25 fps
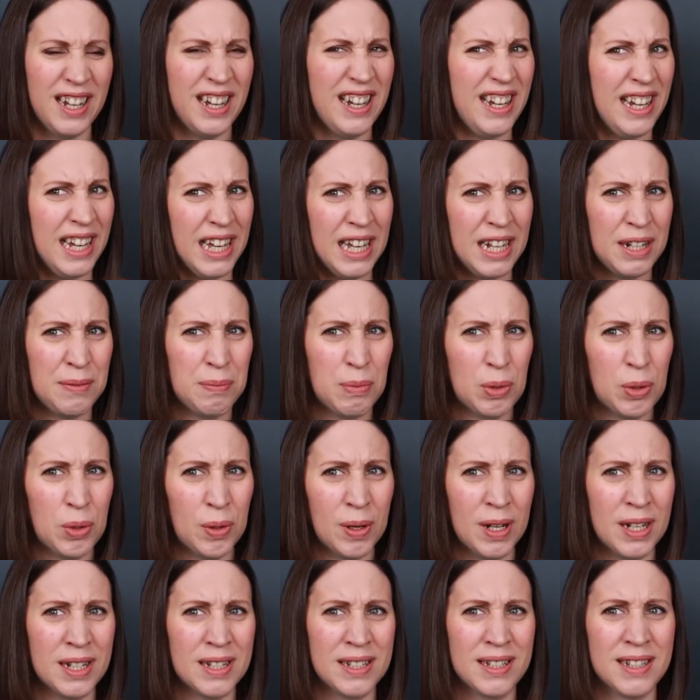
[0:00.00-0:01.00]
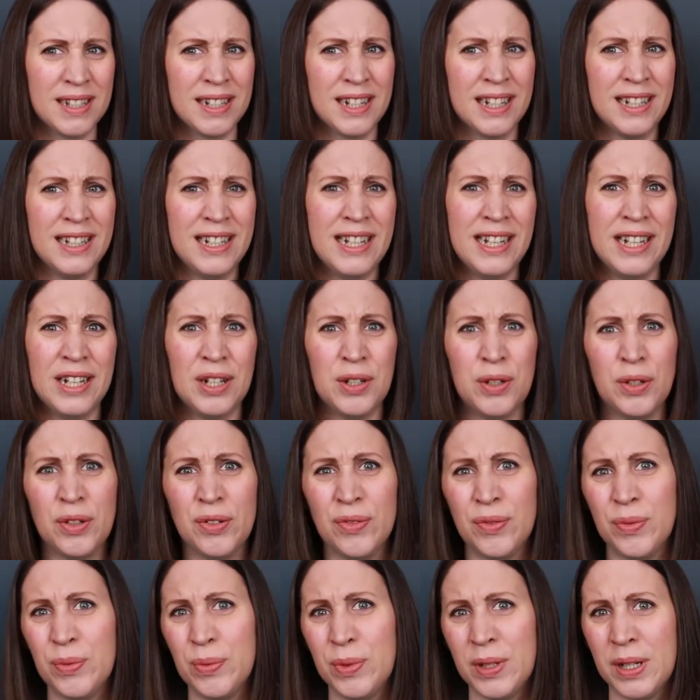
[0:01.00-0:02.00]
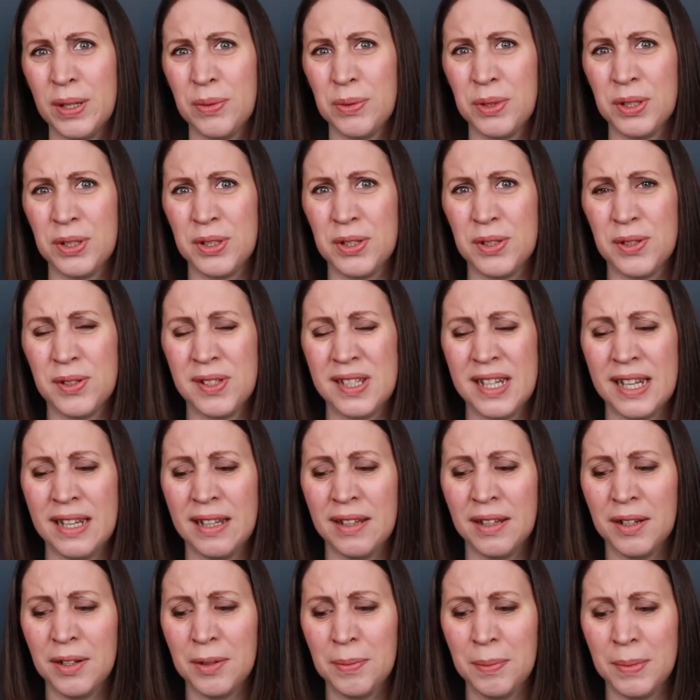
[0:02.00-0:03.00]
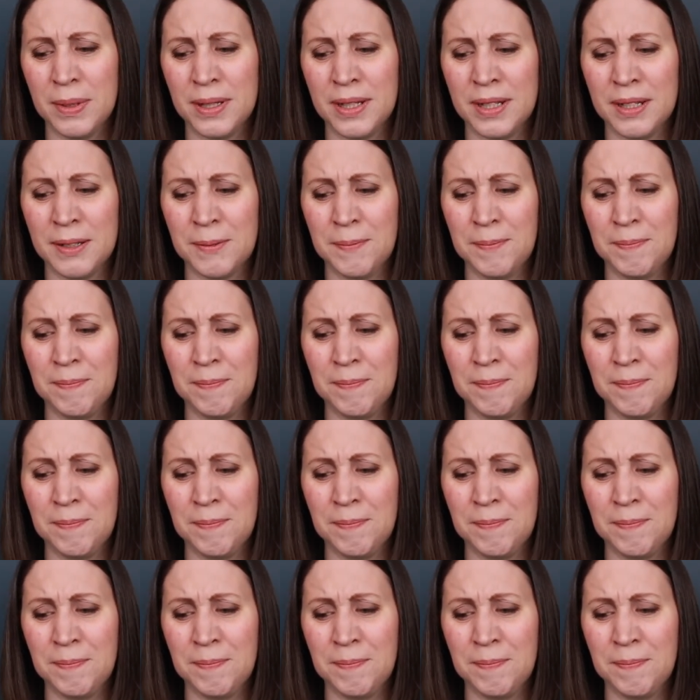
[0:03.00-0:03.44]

I had more or less an idea of what I wanted to say there, but